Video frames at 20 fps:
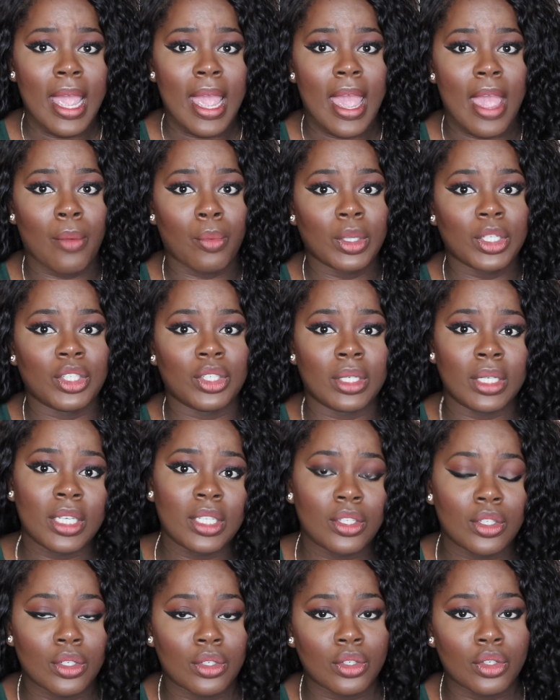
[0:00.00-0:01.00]
And what you
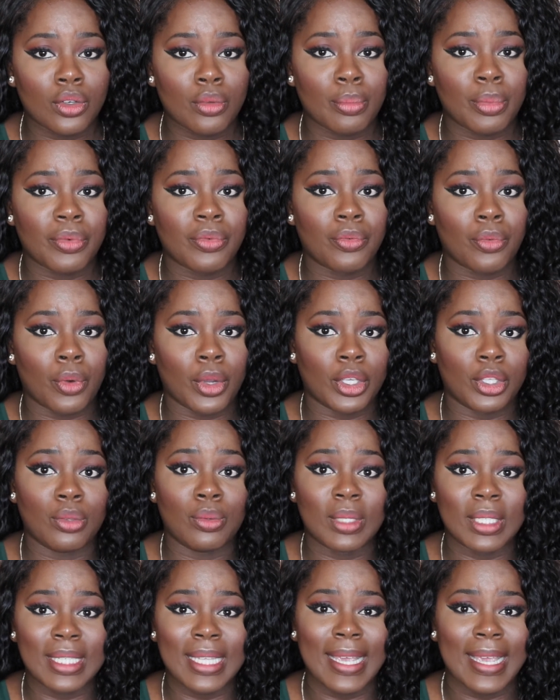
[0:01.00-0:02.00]
need to do before you
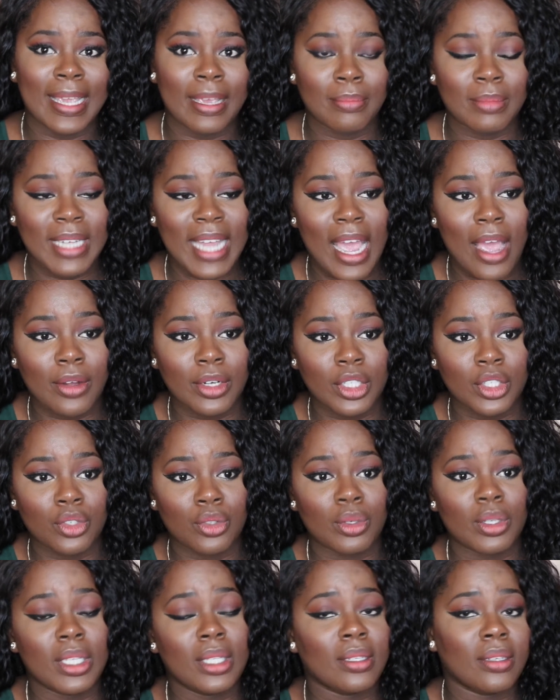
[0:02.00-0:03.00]
sit him down is
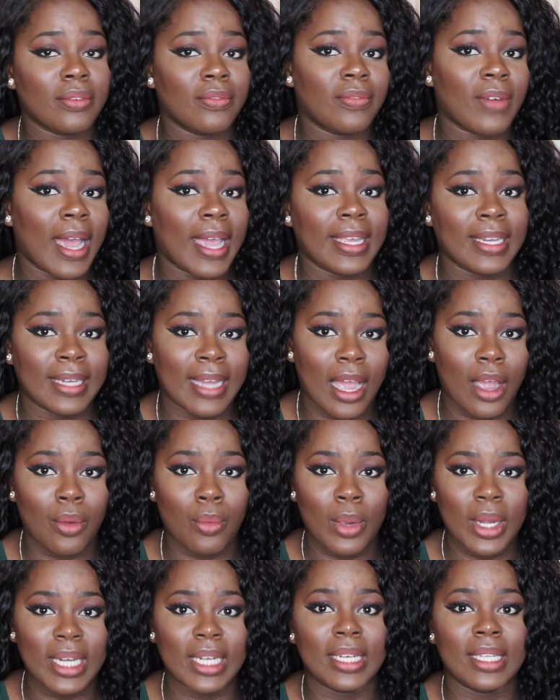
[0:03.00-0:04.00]
you need to find
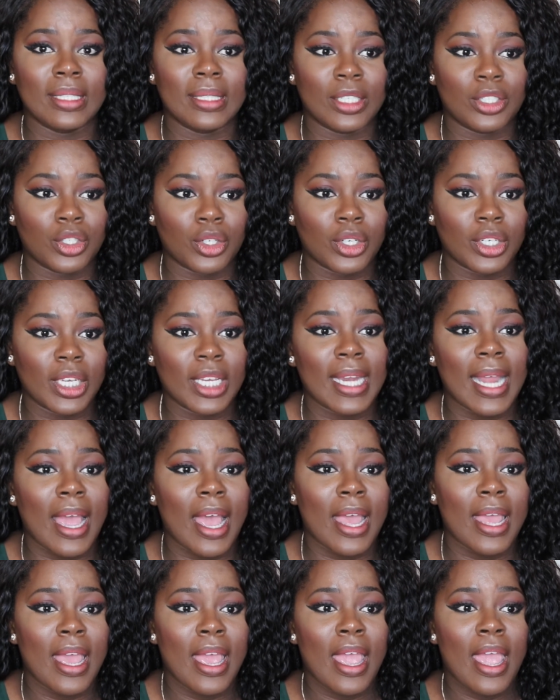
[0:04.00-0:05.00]
out what it is that you're good
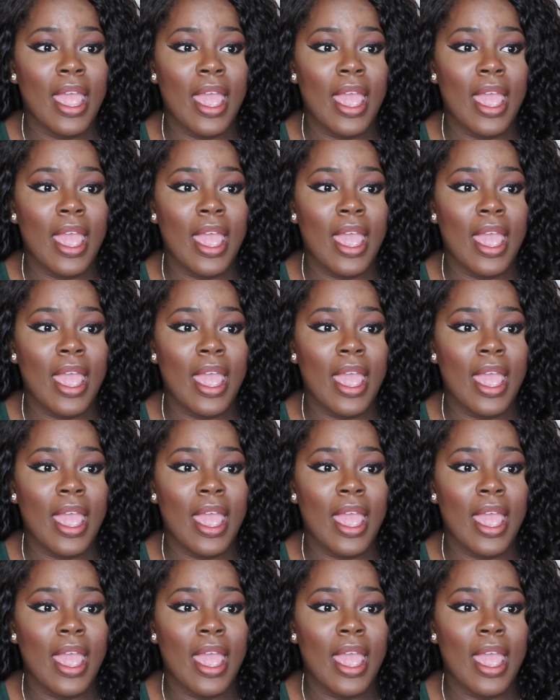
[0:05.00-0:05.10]
at